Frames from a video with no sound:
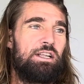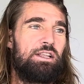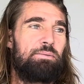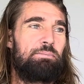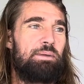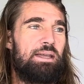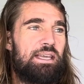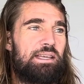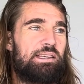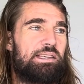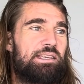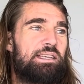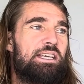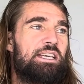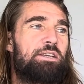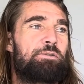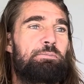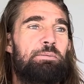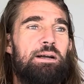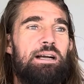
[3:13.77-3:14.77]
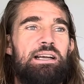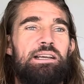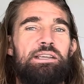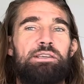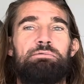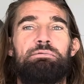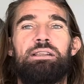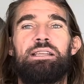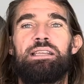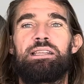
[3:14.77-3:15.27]
make a six pack,
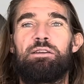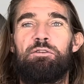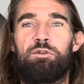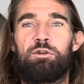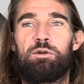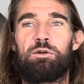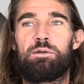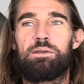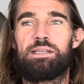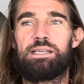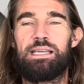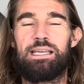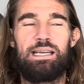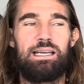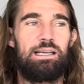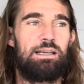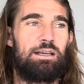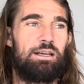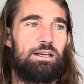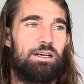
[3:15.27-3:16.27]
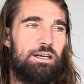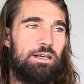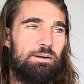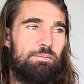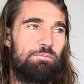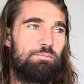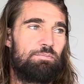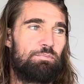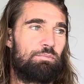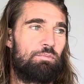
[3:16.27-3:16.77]
it's really difficult to get,
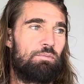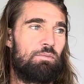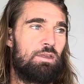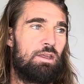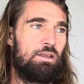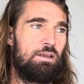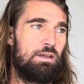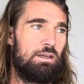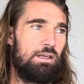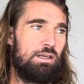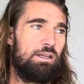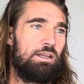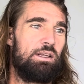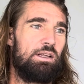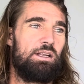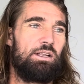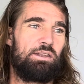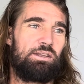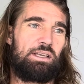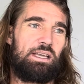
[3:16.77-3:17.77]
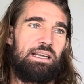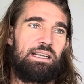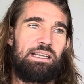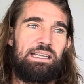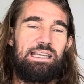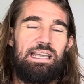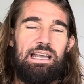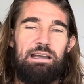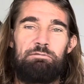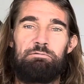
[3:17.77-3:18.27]
to kind
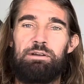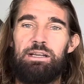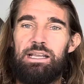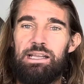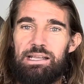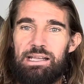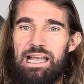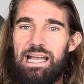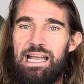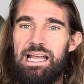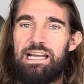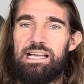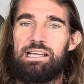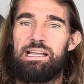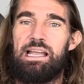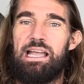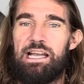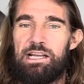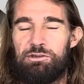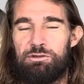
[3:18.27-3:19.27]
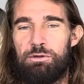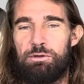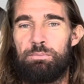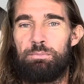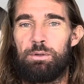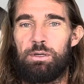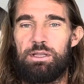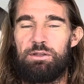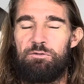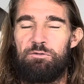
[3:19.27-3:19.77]
of get rid of that extra
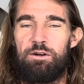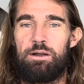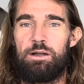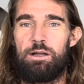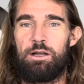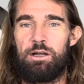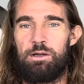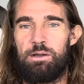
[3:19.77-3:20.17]
body fat,